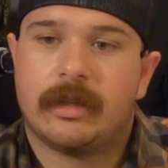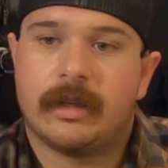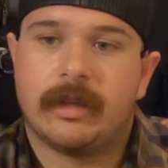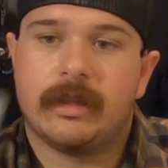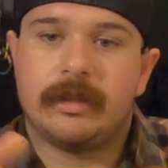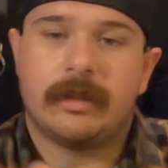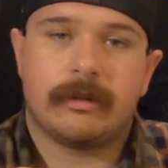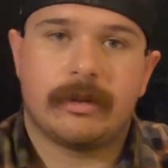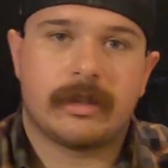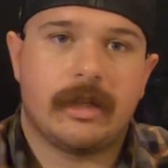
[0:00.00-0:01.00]
And,
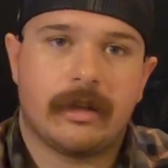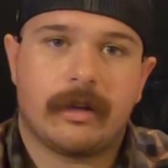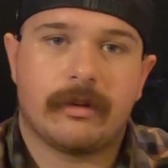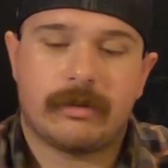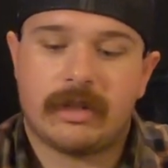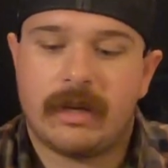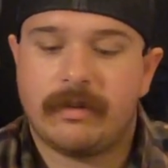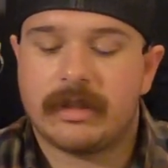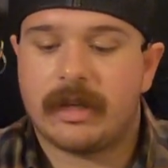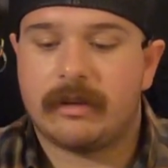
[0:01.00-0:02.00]
just getting all those
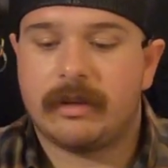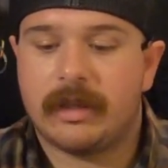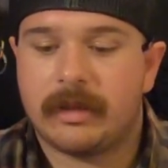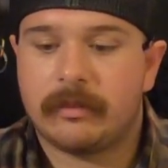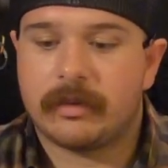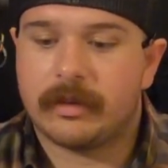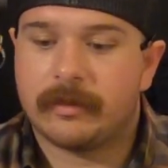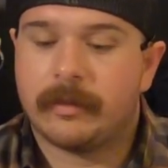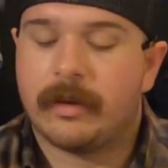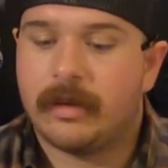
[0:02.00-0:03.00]
shavings down in the end.
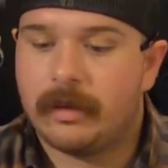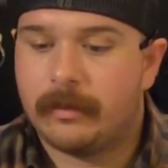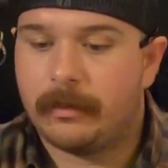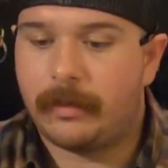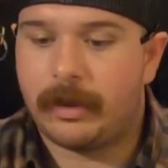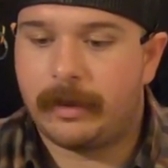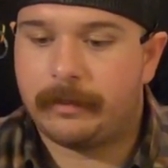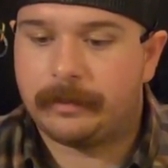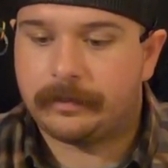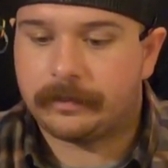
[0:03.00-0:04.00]
But
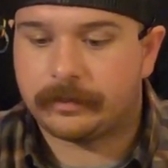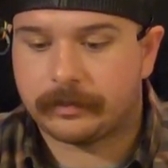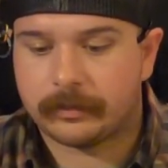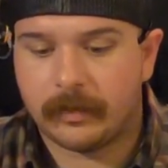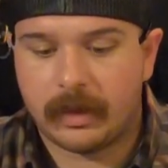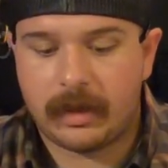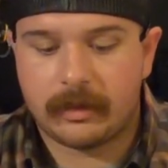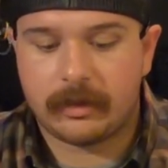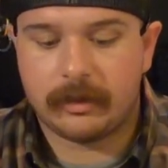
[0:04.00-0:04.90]
yeah, good